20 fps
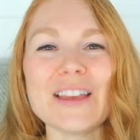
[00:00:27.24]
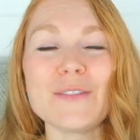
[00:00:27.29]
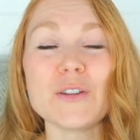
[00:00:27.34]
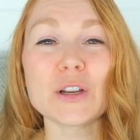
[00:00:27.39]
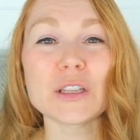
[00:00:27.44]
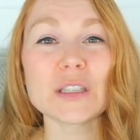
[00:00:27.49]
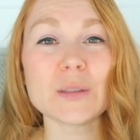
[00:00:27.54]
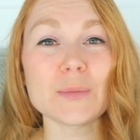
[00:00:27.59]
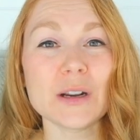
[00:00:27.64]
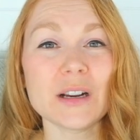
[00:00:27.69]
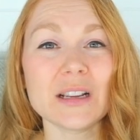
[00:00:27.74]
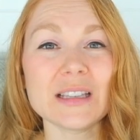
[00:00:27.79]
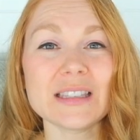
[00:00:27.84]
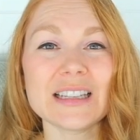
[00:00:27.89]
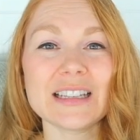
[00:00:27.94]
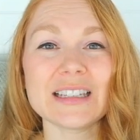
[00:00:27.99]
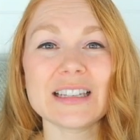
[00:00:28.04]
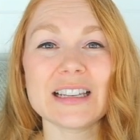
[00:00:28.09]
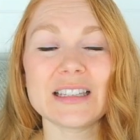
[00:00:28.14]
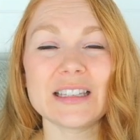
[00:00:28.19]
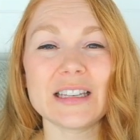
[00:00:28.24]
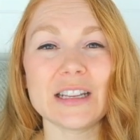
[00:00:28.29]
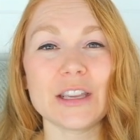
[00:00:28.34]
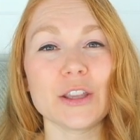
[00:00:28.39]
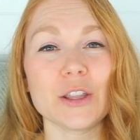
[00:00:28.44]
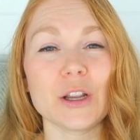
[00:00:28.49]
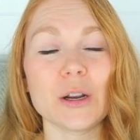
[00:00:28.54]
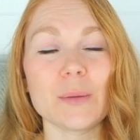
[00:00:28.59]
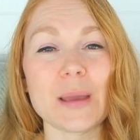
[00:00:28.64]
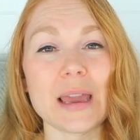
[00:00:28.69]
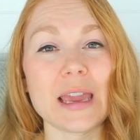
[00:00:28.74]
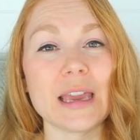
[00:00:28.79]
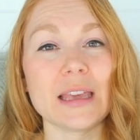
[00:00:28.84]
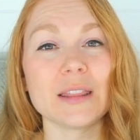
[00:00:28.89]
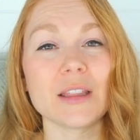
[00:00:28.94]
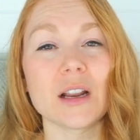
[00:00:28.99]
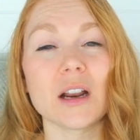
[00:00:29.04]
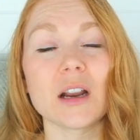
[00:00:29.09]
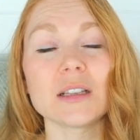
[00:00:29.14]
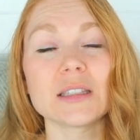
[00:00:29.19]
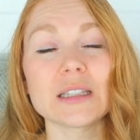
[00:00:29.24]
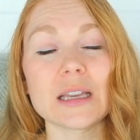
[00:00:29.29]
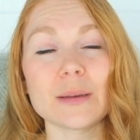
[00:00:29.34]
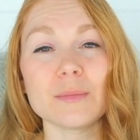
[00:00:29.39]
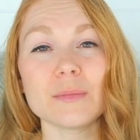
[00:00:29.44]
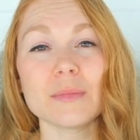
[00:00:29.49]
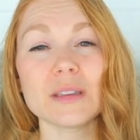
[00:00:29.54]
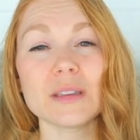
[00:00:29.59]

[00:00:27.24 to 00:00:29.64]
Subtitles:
you're experiencing testicular pain, there are some